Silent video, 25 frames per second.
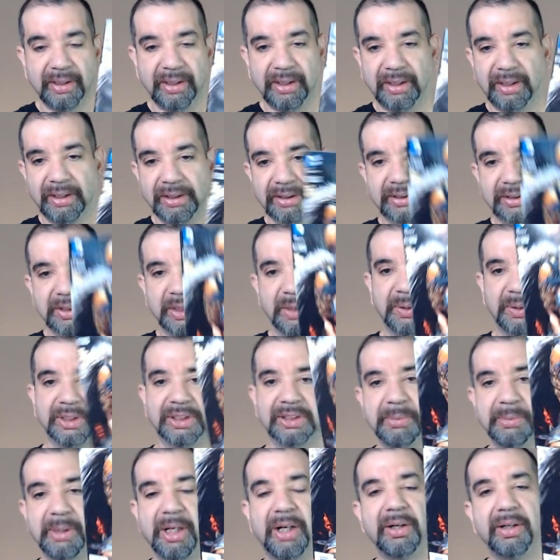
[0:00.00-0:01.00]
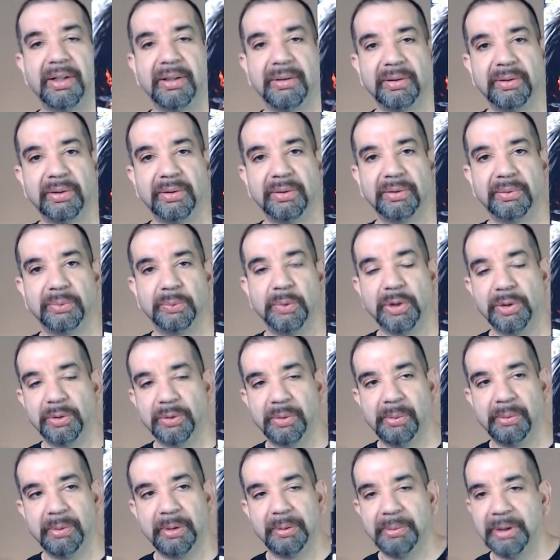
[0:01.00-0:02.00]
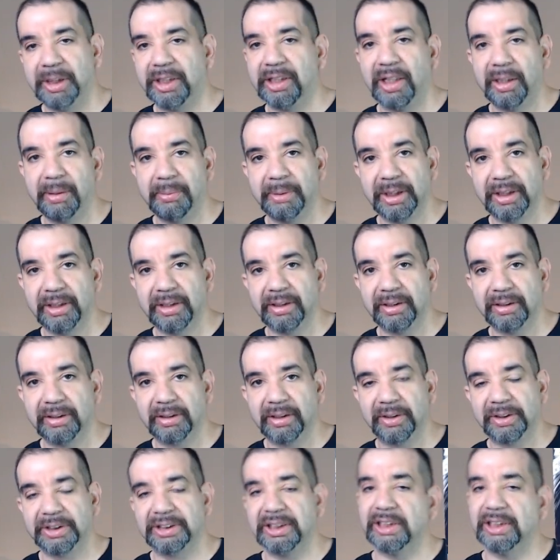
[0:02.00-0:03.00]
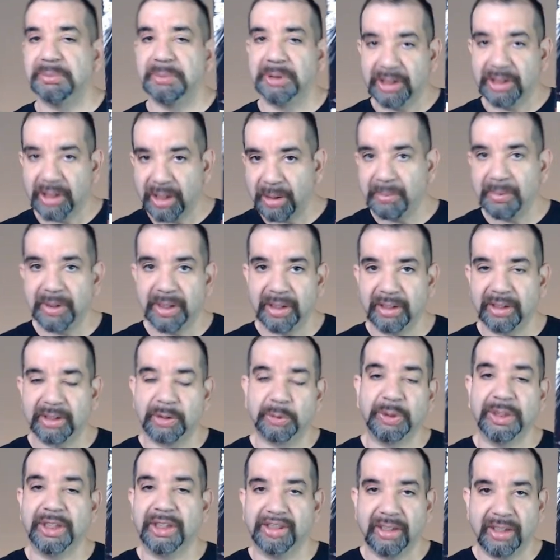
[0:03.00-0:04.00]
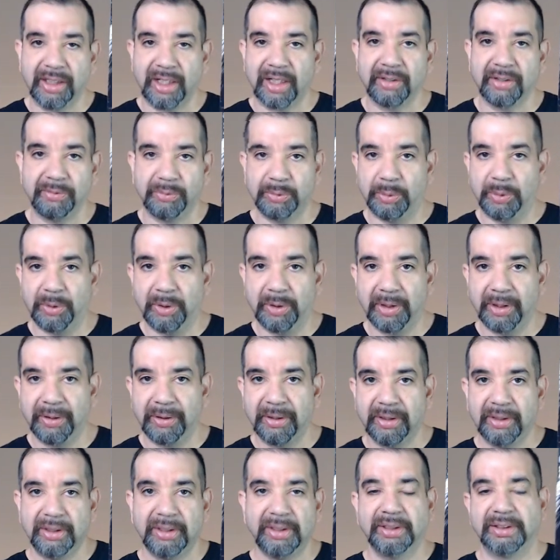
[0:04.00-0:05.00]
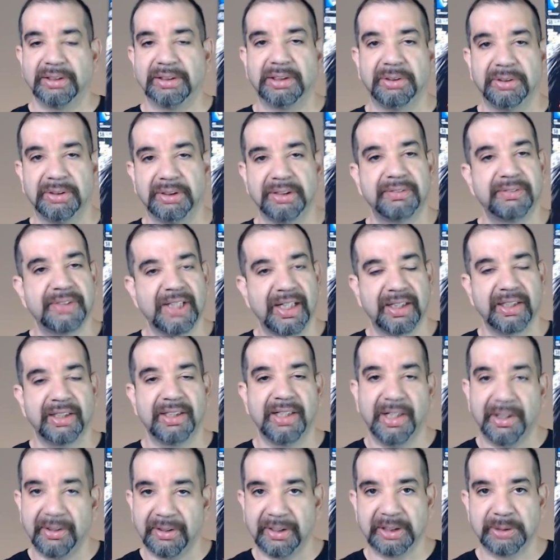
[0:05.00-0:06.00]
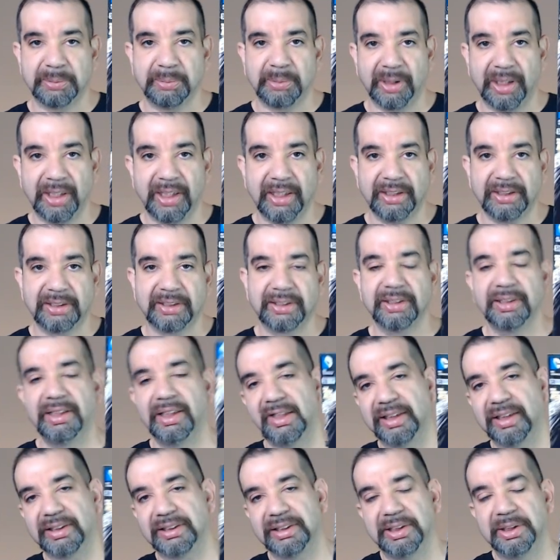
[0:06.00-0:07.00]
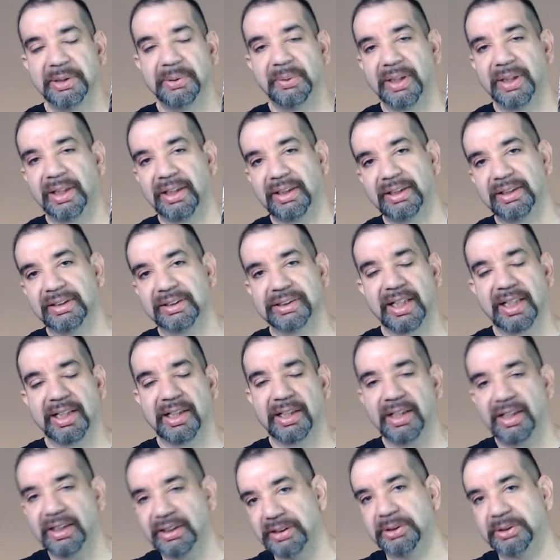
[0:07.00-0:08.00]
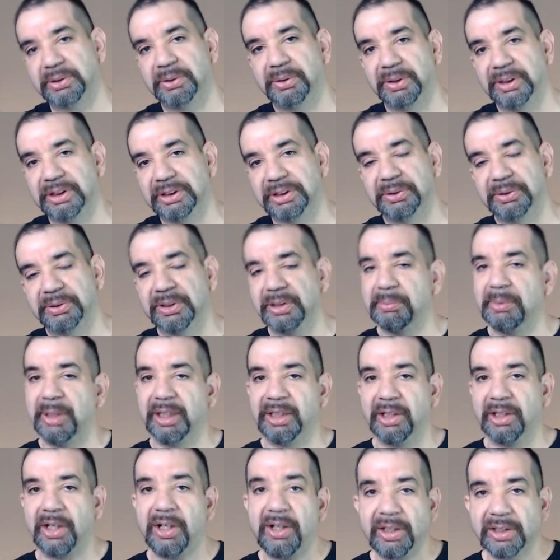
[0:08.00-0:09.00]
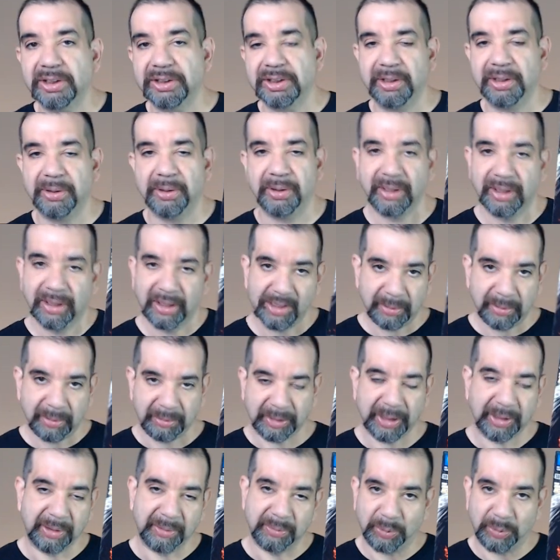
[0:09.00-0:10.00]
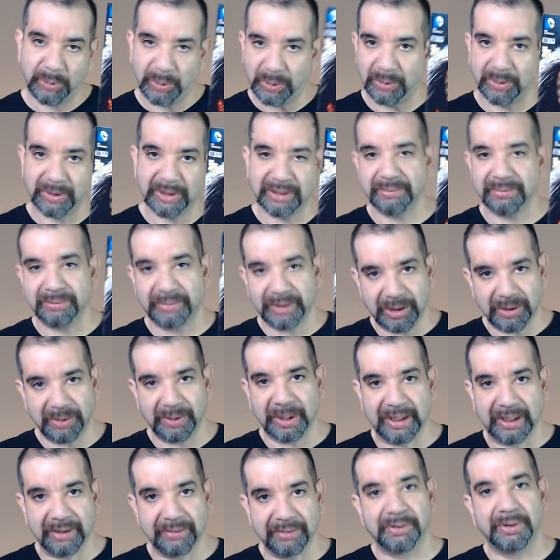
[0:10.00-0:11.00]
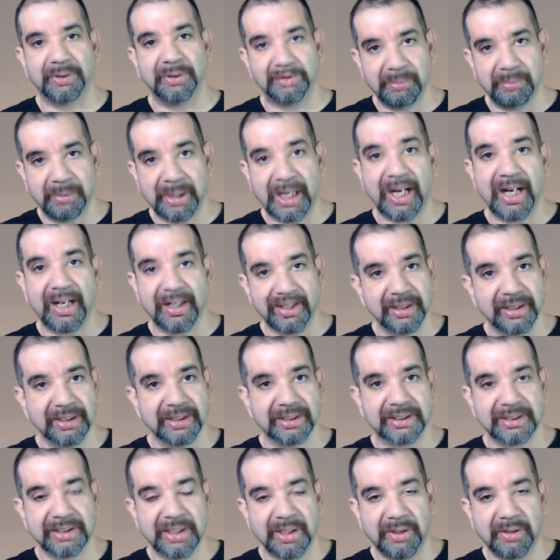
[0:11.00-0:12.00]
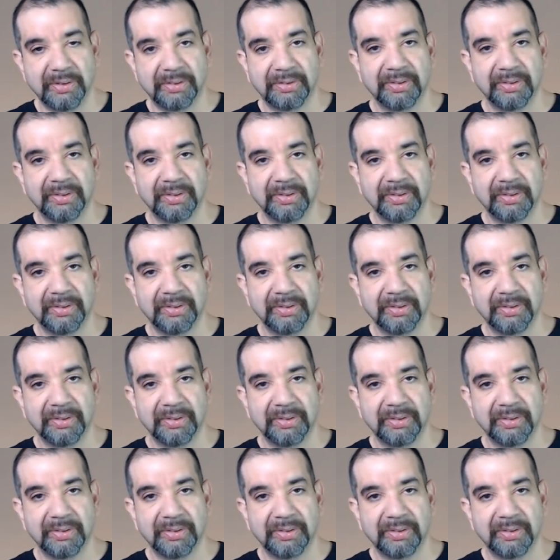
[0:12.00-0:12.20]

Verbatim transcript: So it's about Wonder Woman becoming, or she has become the Greek god of war so she's taken Ares' place, and that's to do with like the psychological issues that may cause her. Being war is, you know, evil and bad in itself.